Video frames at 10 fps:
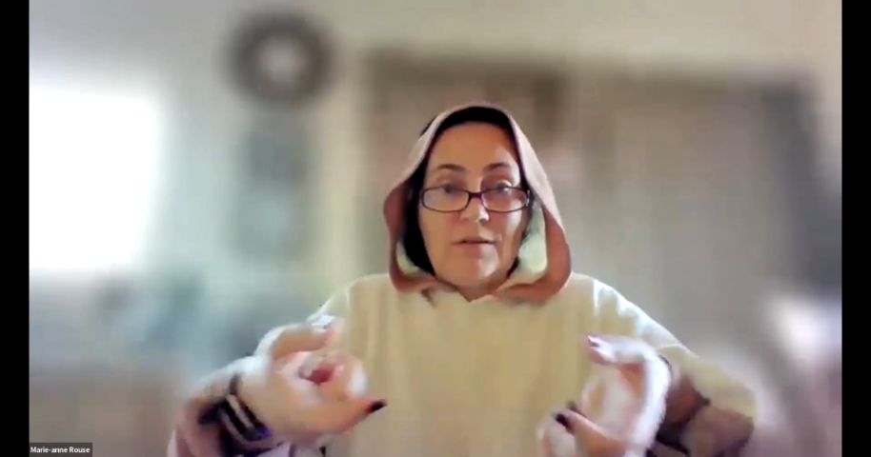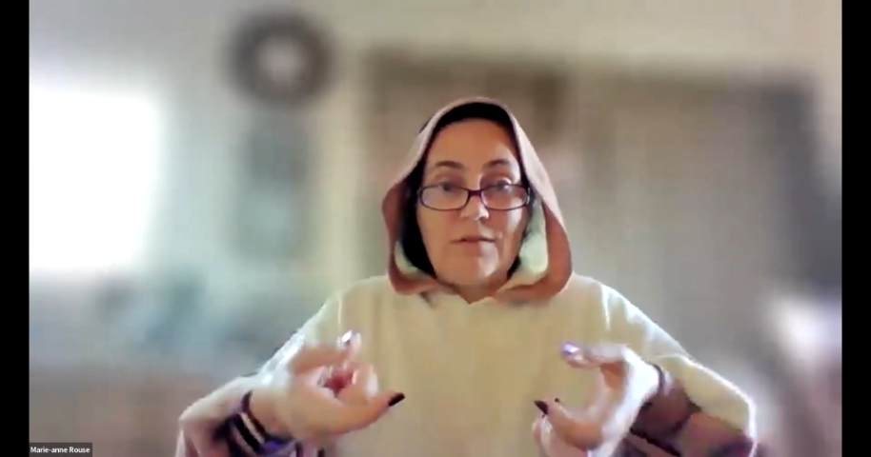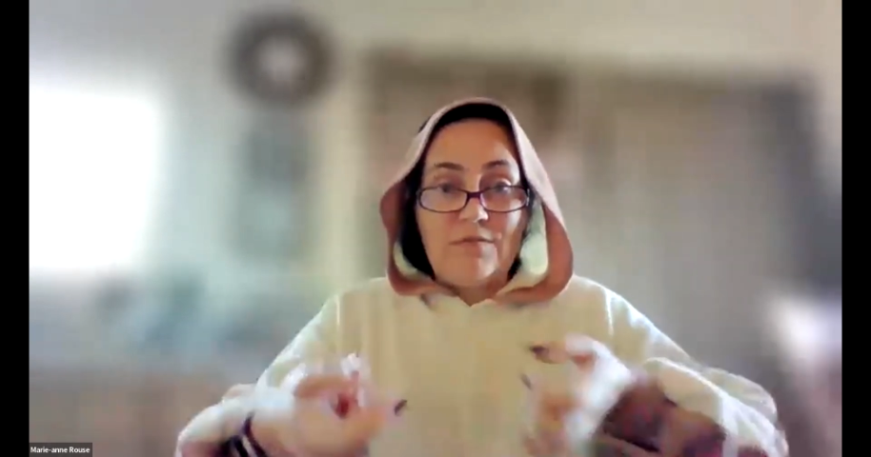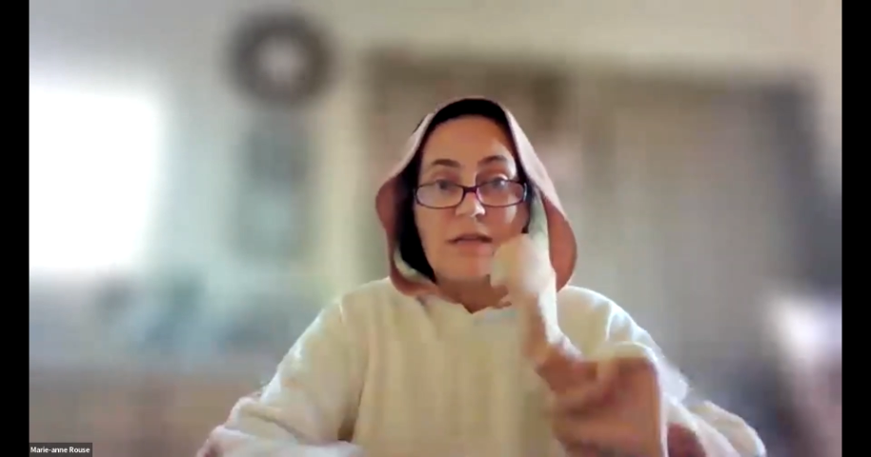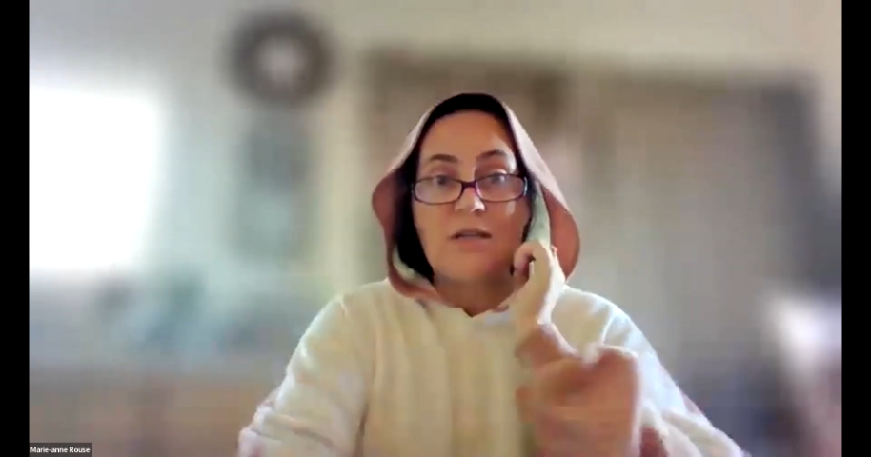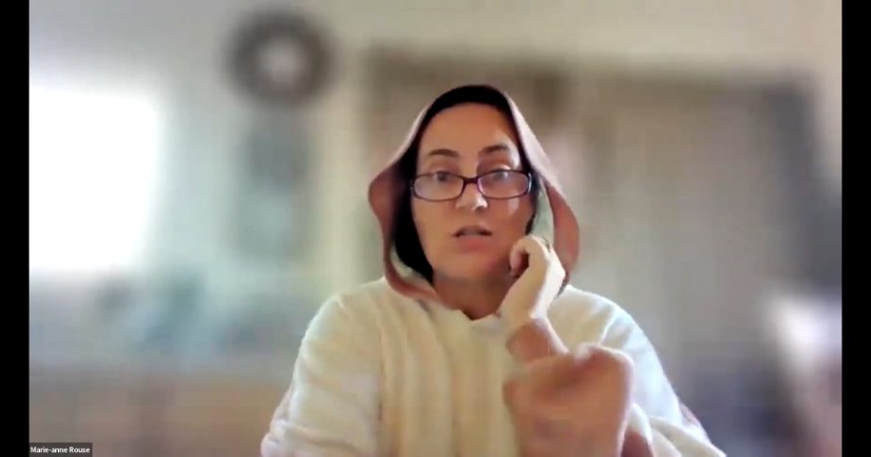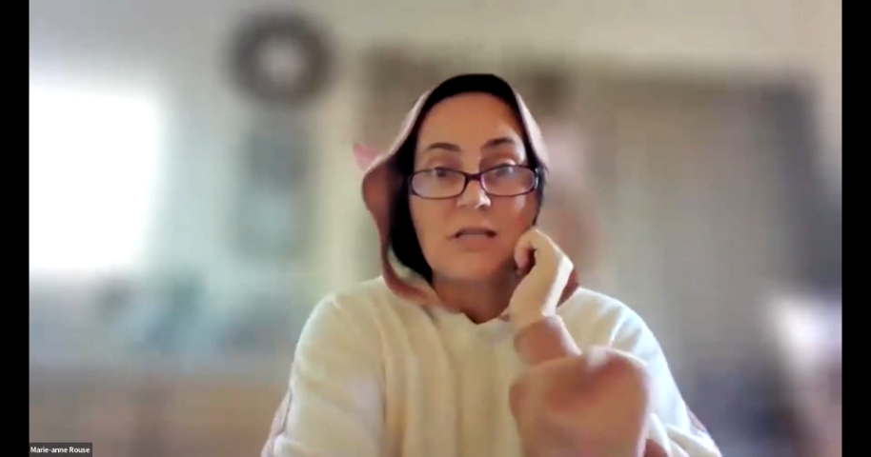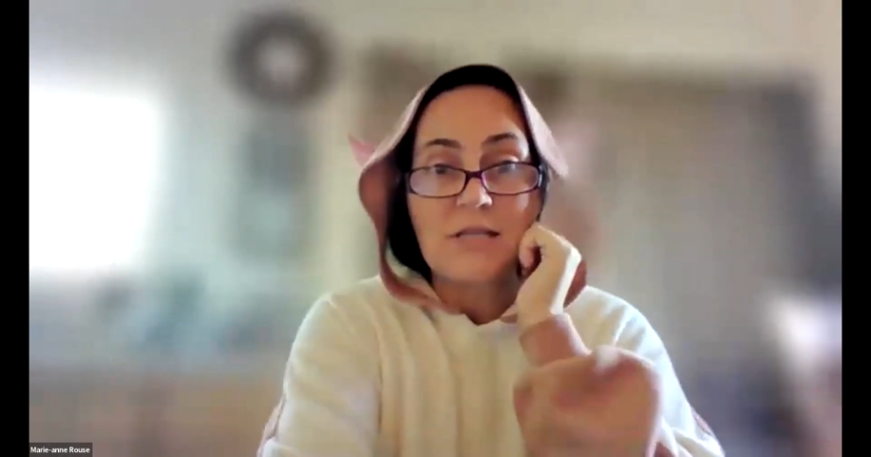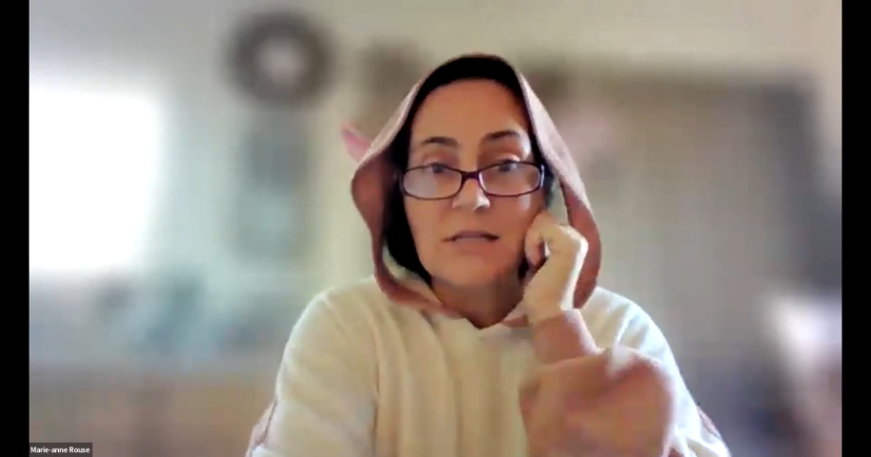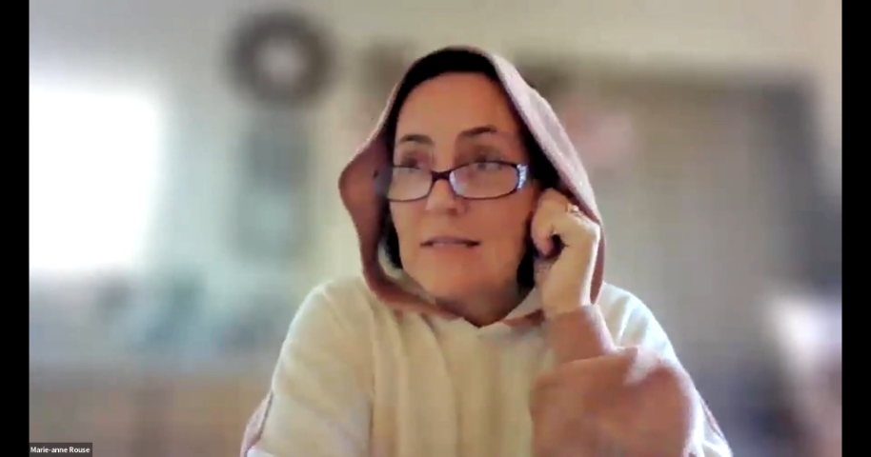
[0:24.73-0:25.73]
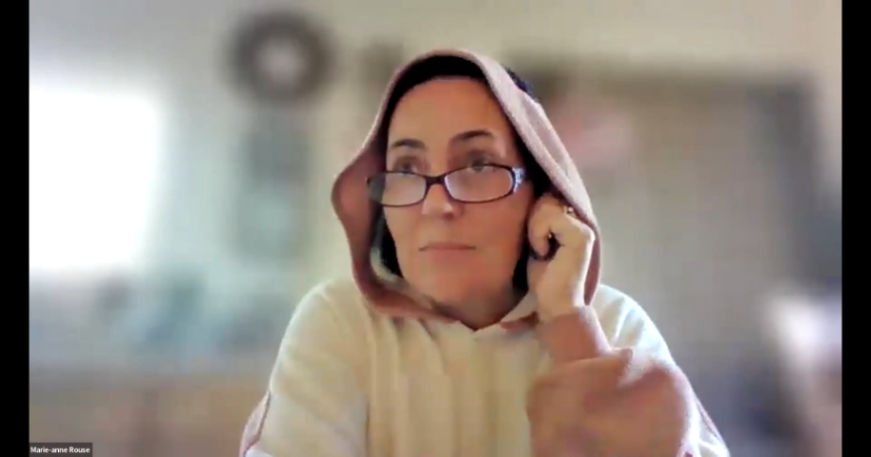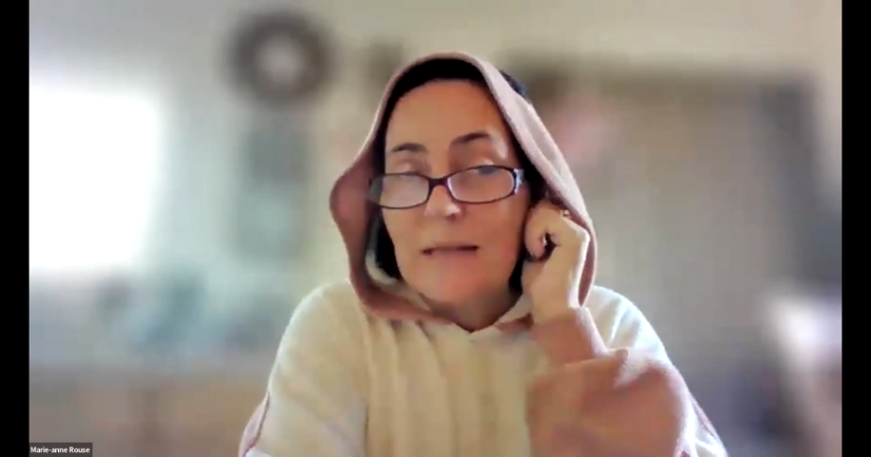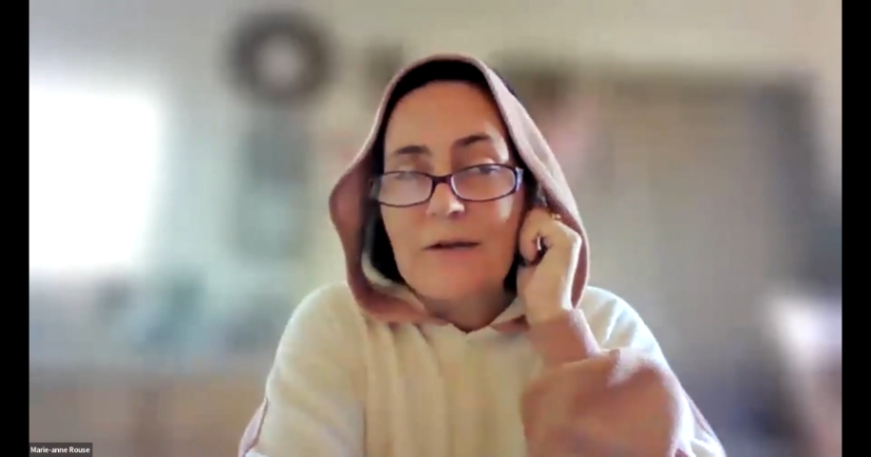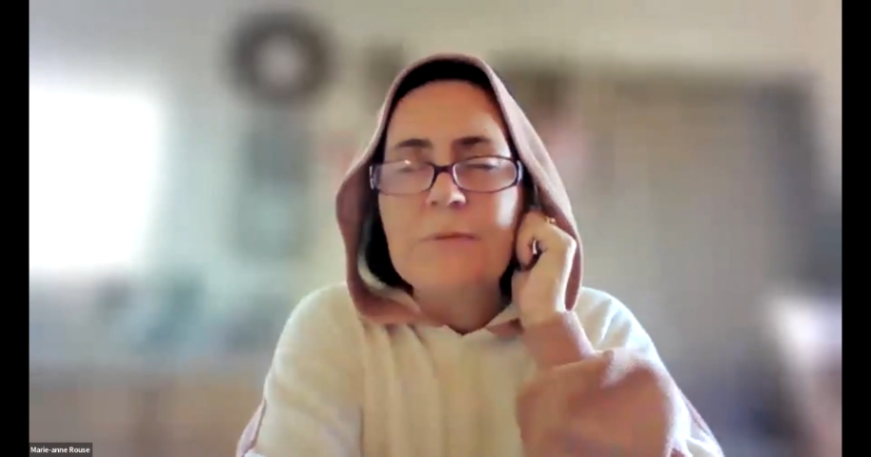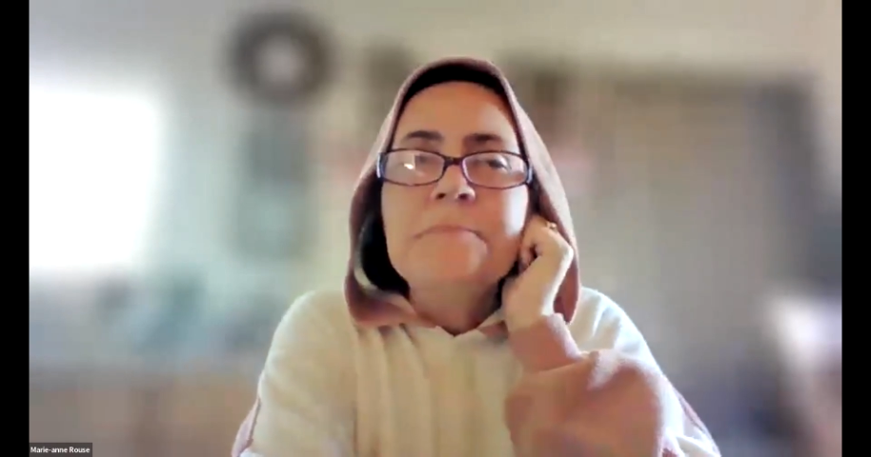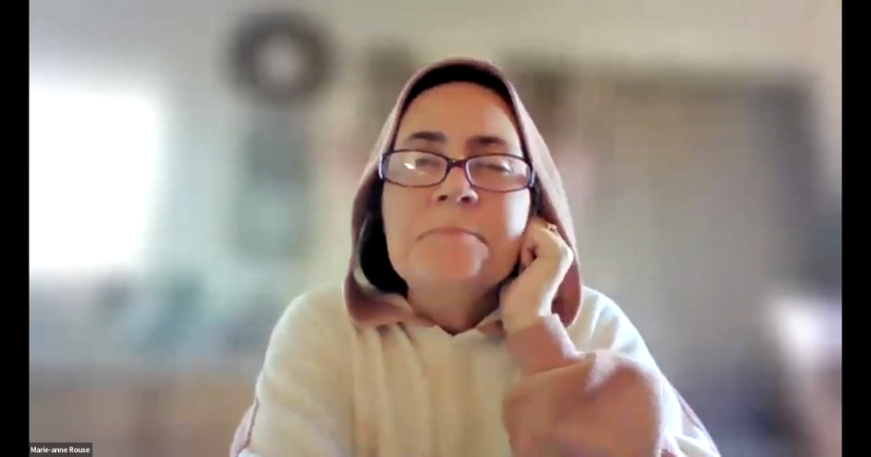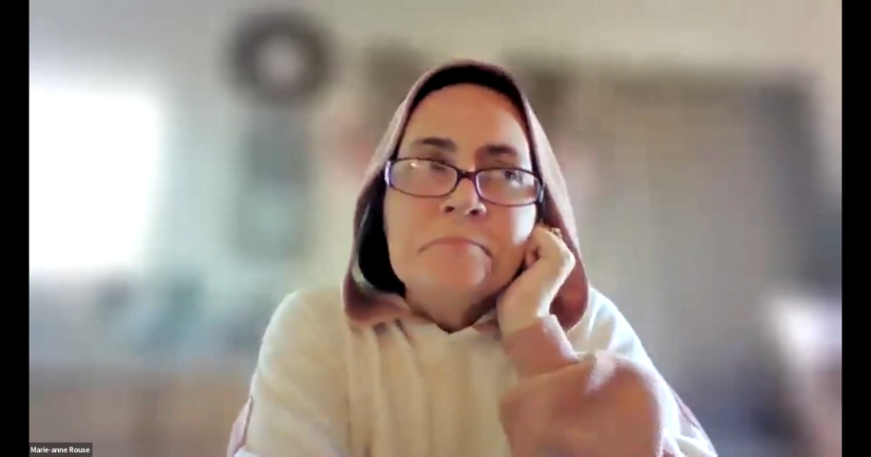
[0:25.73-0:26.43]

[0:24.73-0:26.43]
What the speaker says: the VHS cassette player.